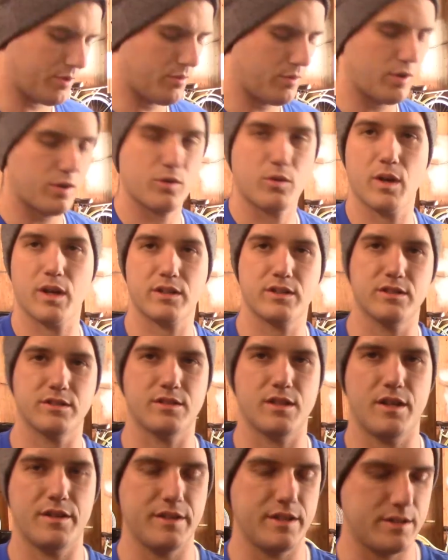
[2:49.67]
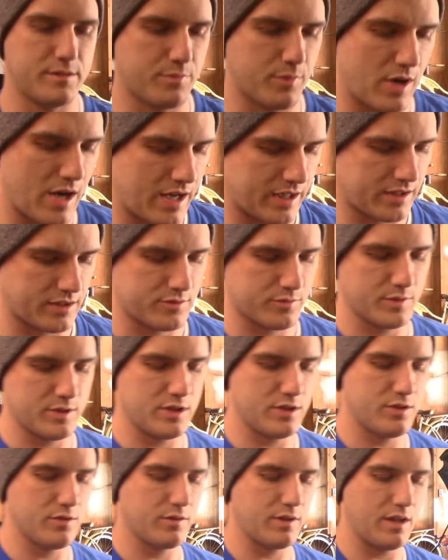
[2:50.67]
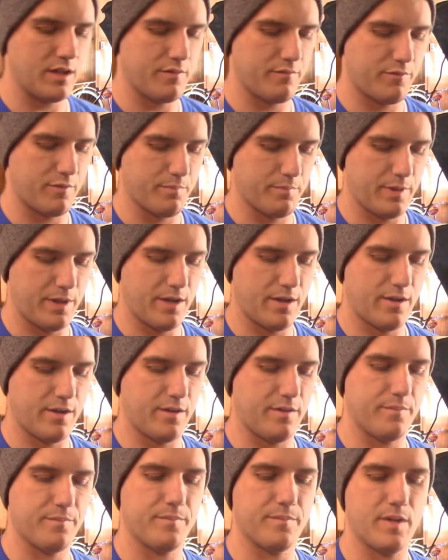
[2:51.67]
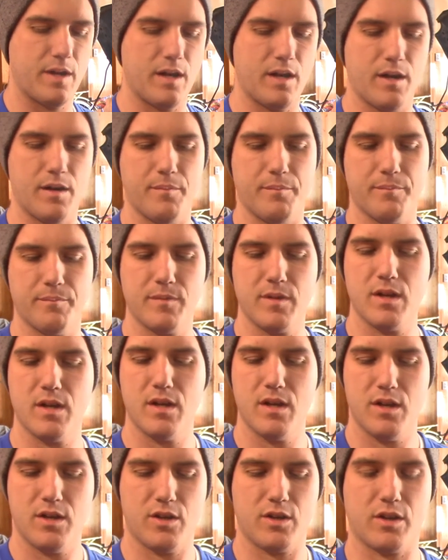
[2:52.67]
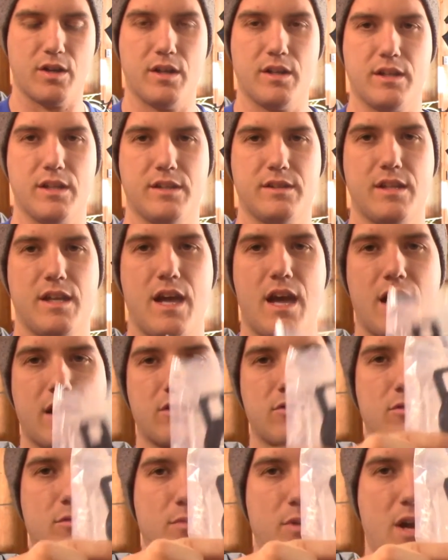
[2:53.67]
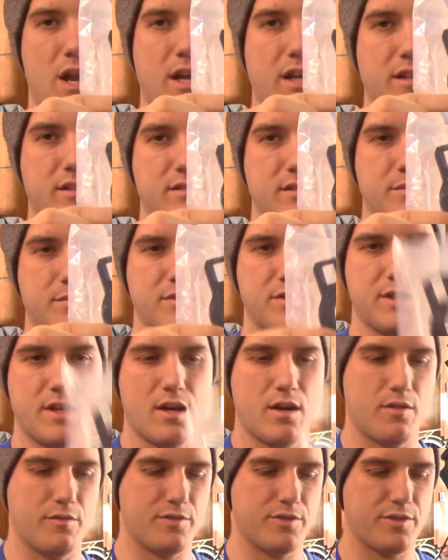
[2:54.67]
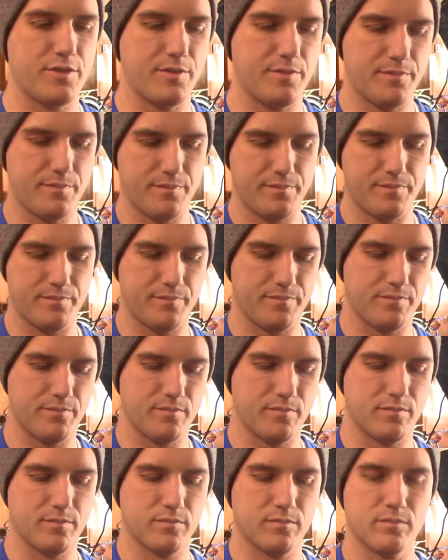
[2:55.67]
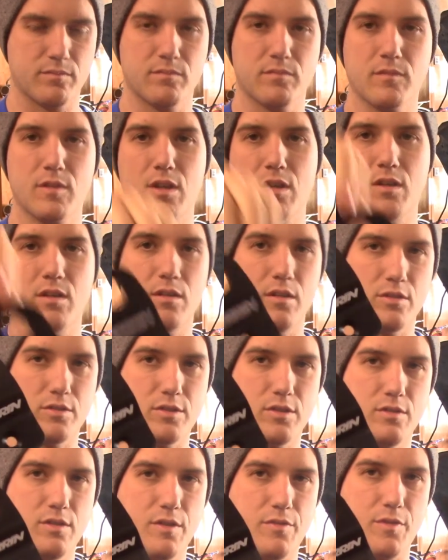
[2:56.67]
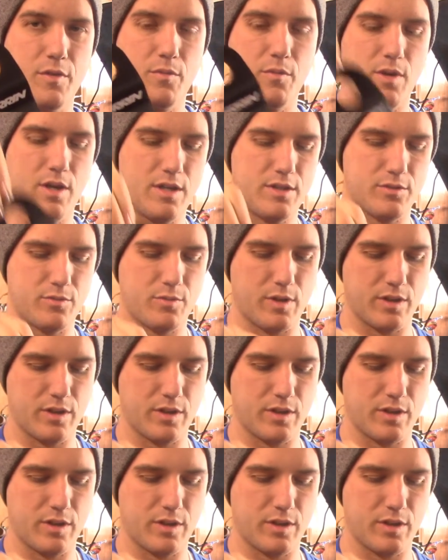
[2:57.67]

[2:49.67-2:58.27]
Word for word: Real quick, just on these brackets, when you do get them from Perrin, um, you're going to get the actual brackets themselves. There are two different ones.